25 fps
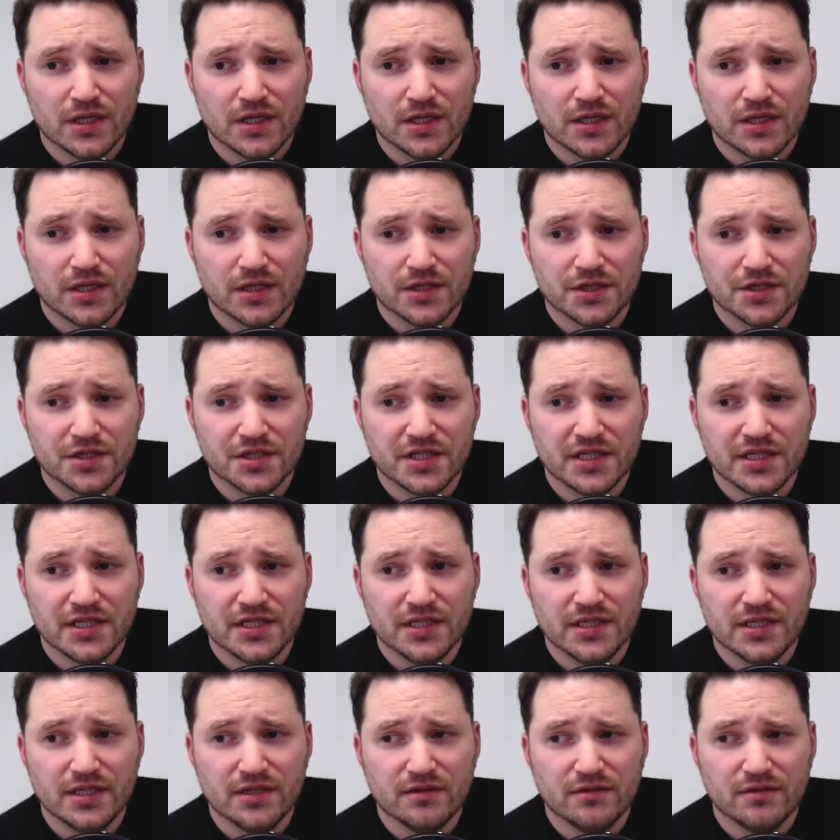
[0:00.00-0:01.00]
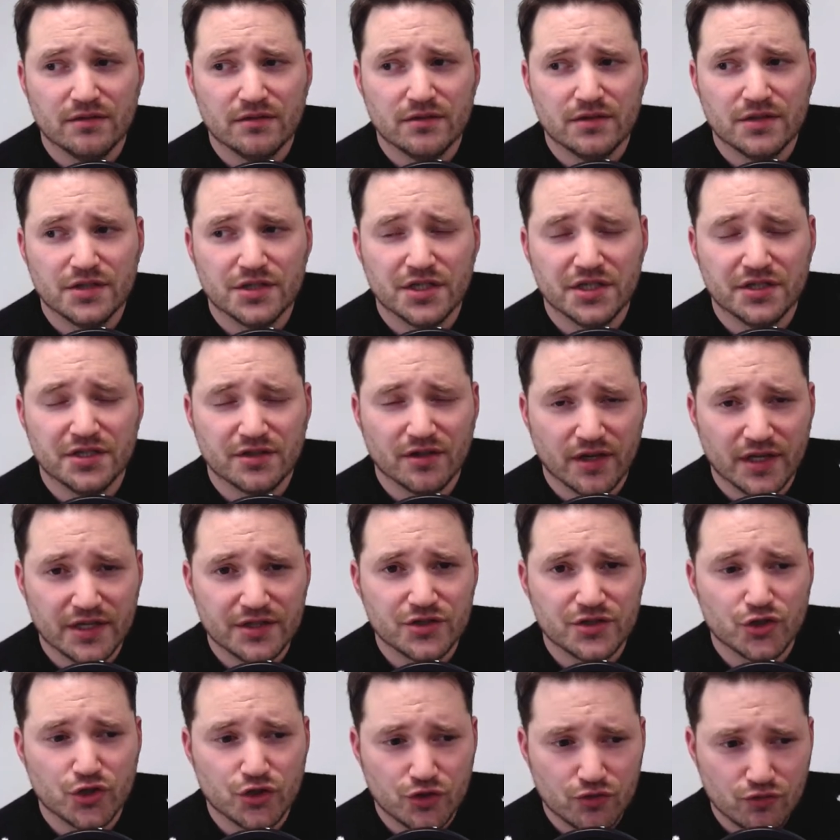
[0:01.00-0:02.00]
because she died,
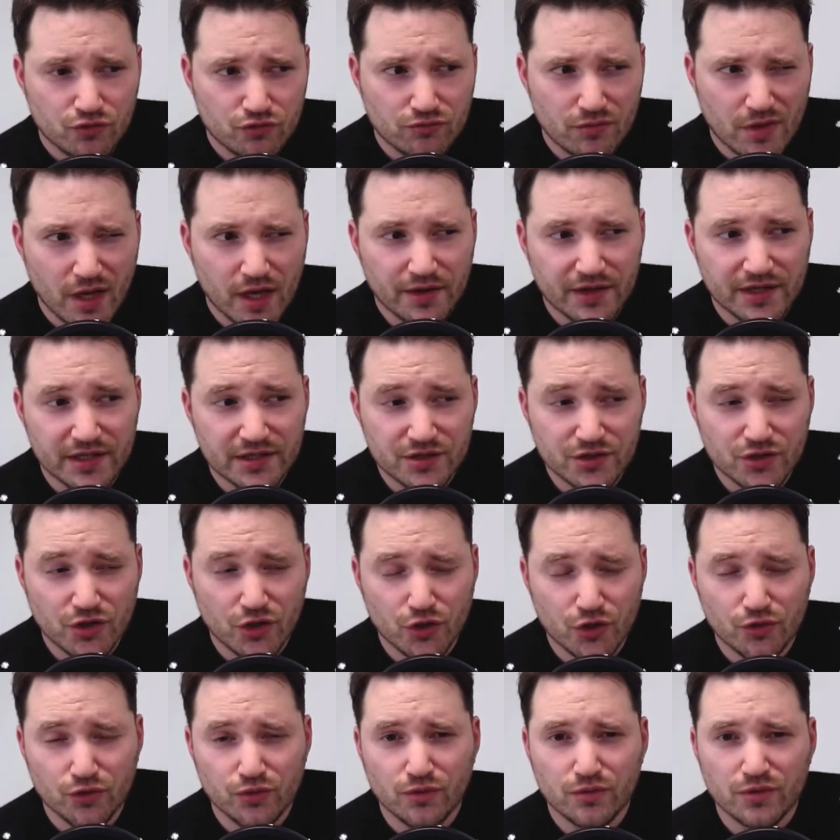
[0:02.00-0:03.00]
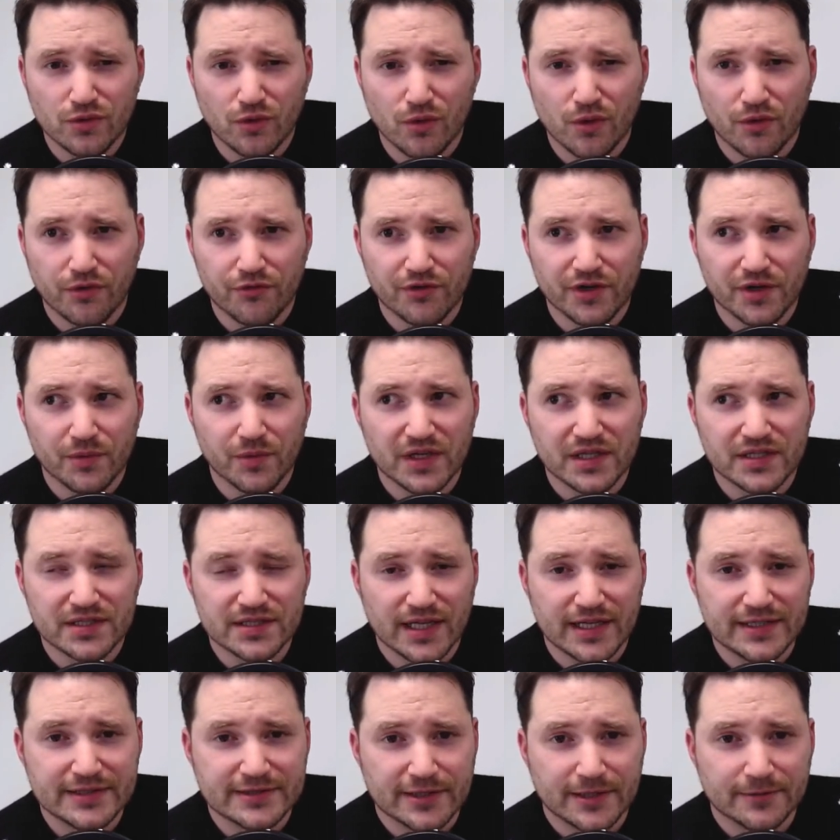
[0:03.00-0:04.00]
I think, 2 or 3 weeks
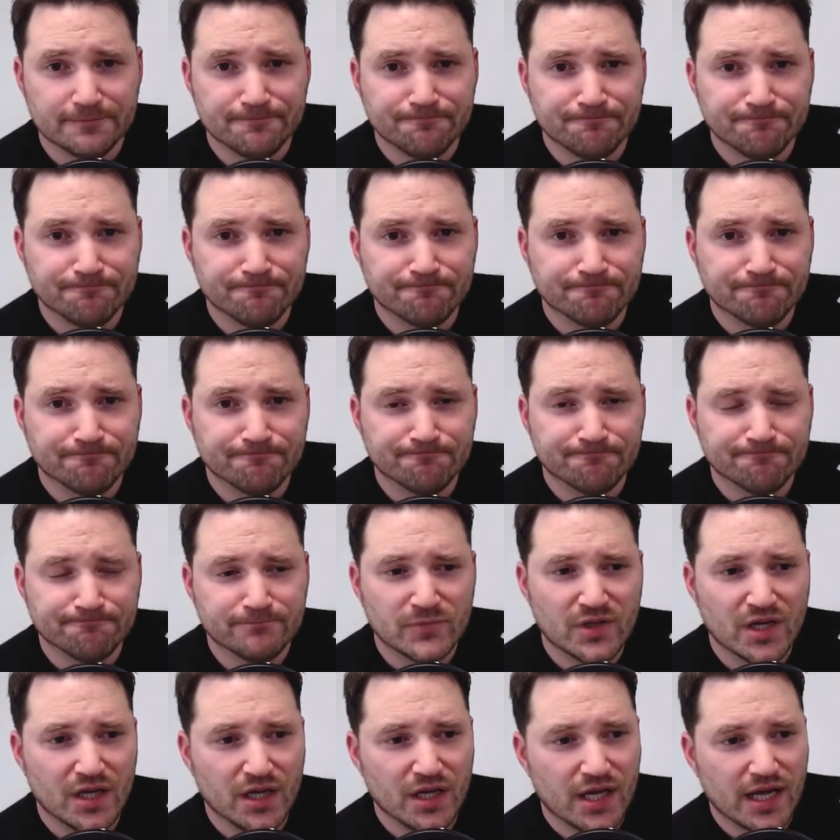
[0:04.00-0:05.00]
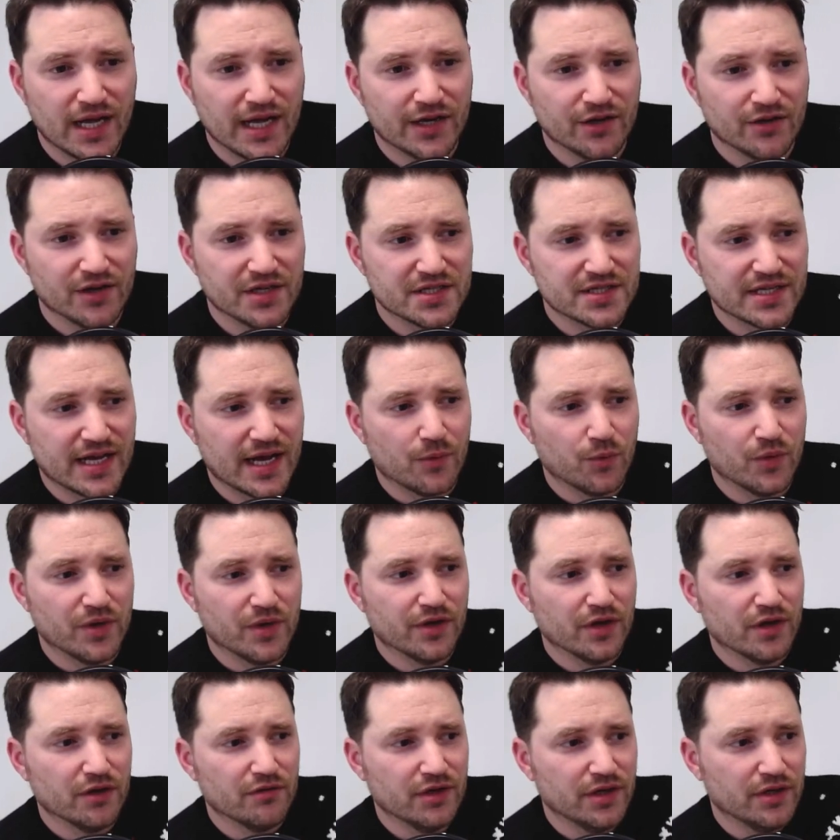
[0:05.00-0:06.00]
later. And I sat with
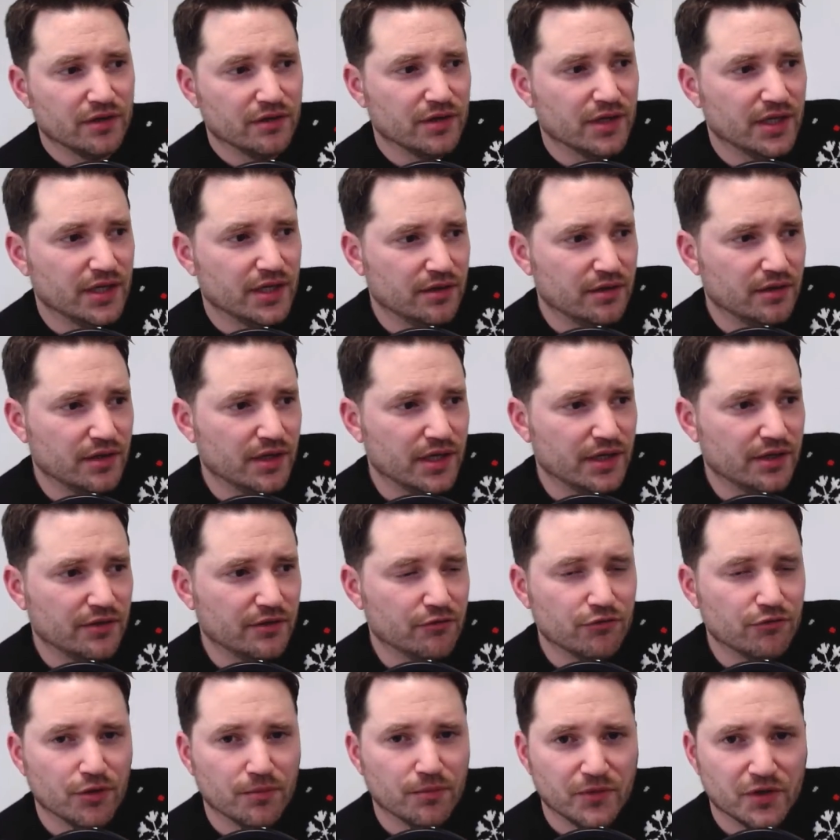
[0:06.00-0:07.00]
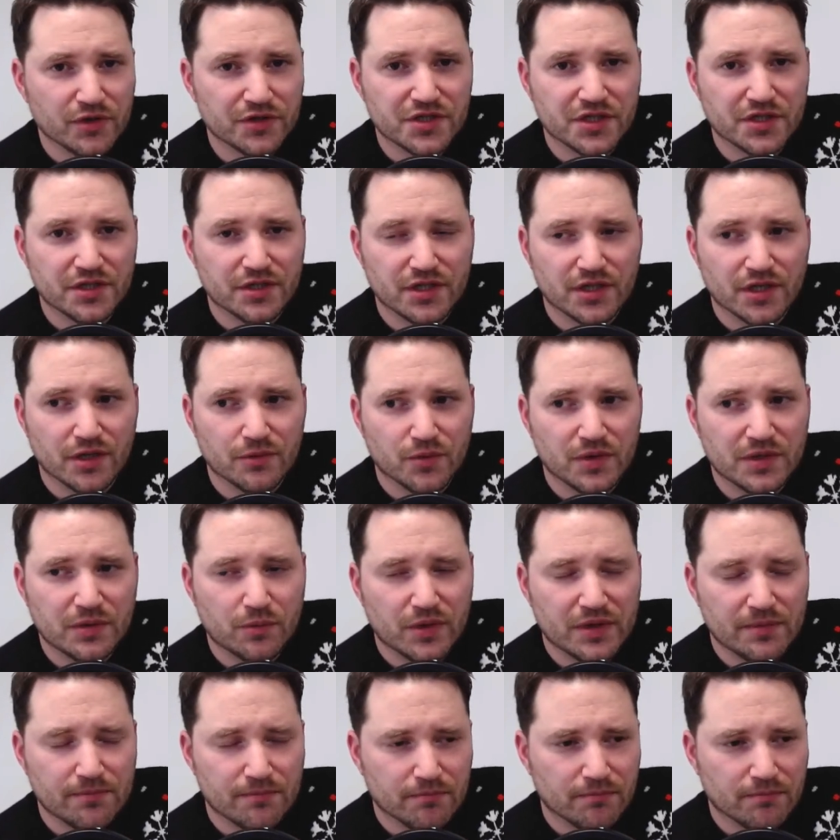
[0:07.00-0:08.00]
her in the room that she,
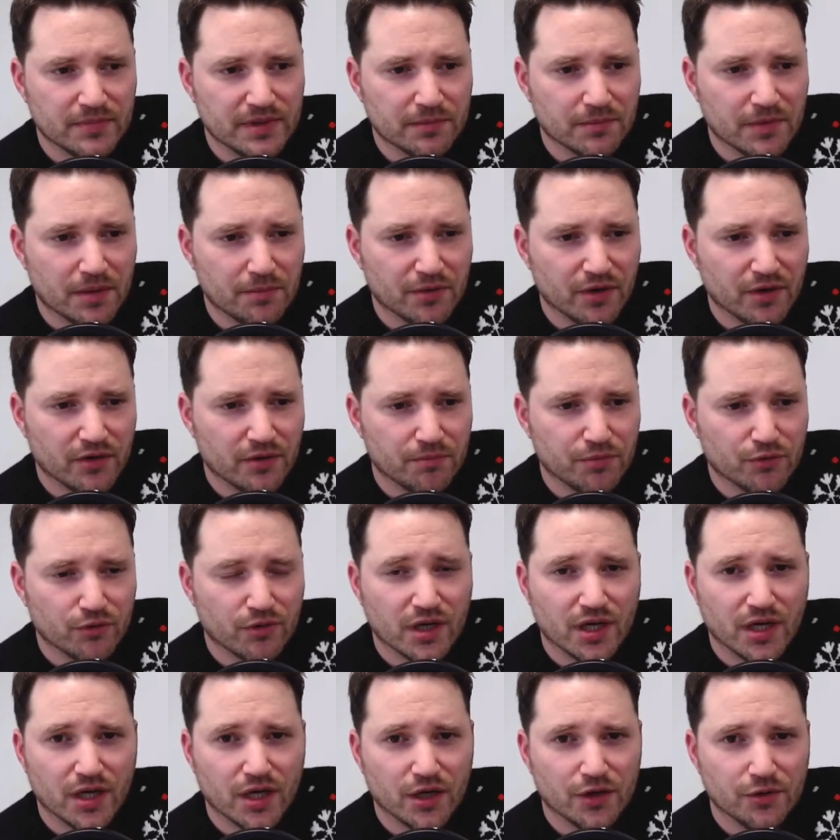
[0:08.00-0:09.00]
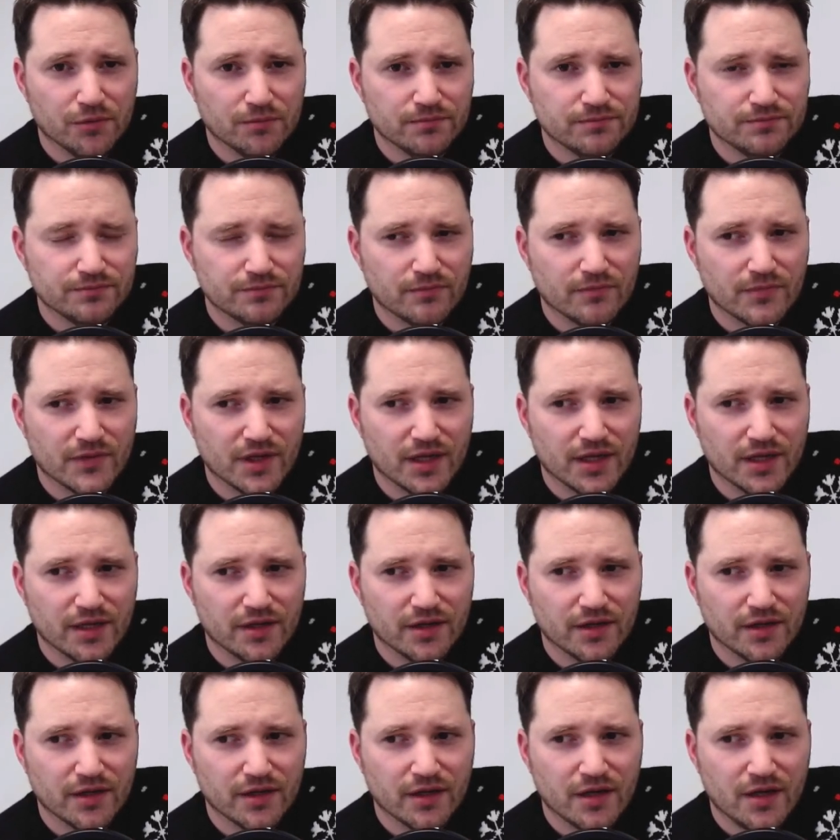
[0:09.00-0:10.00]
me and my brother brought her home,
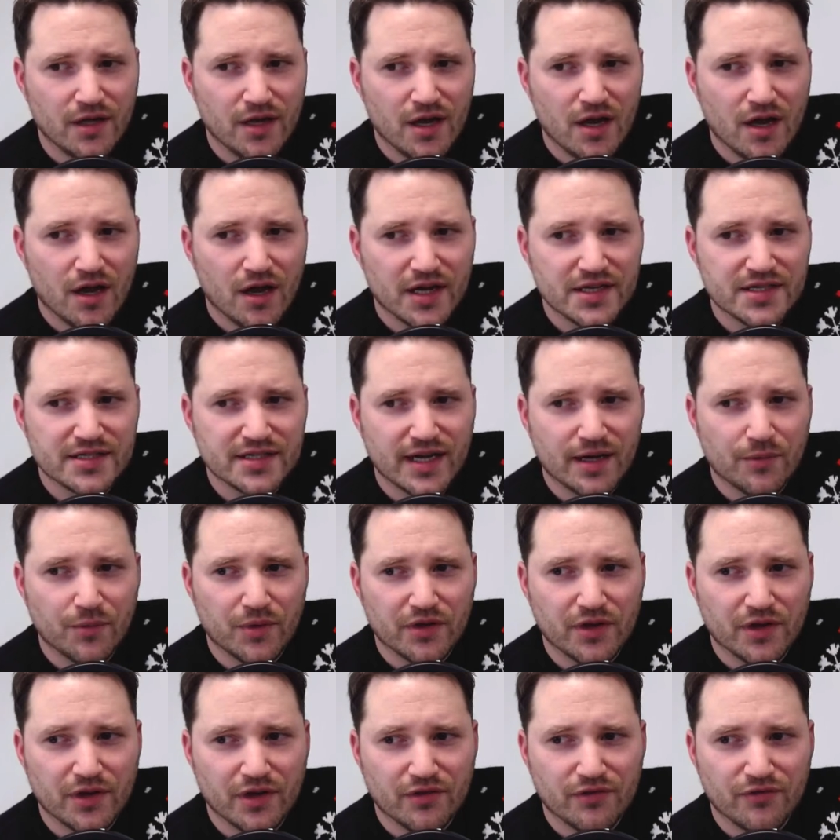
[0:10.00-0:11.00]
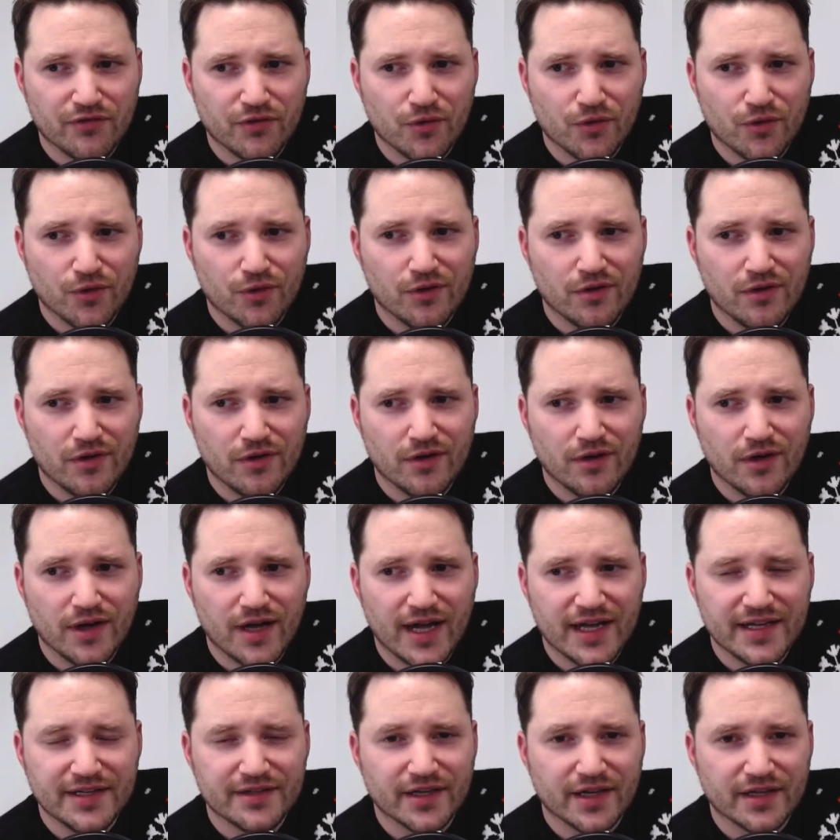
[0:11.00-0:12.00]
and I sat with her for
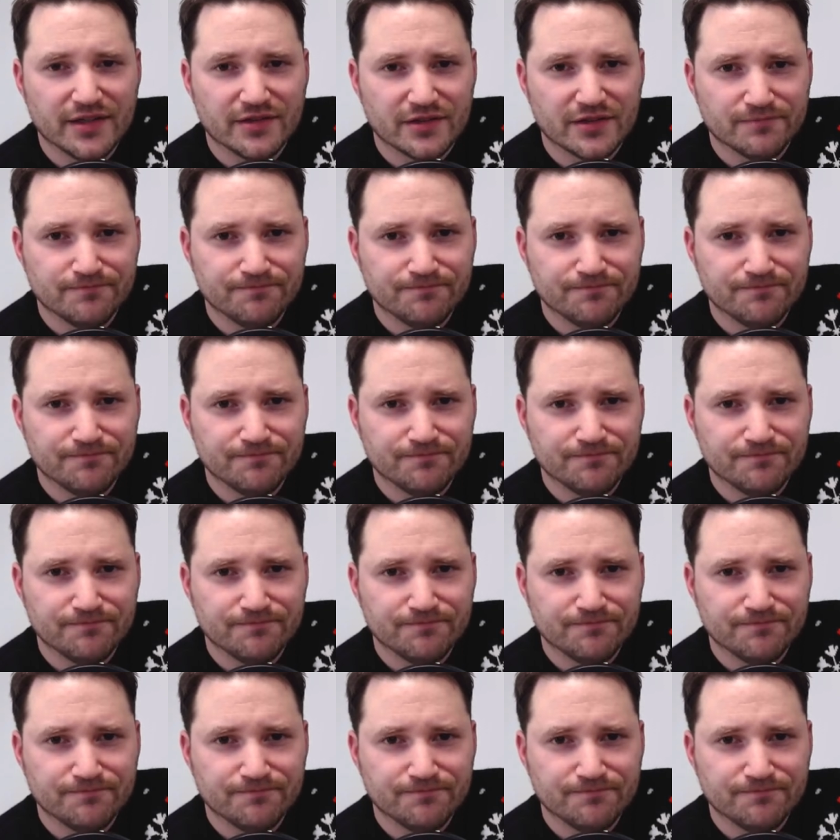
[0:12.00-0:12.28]
8 days.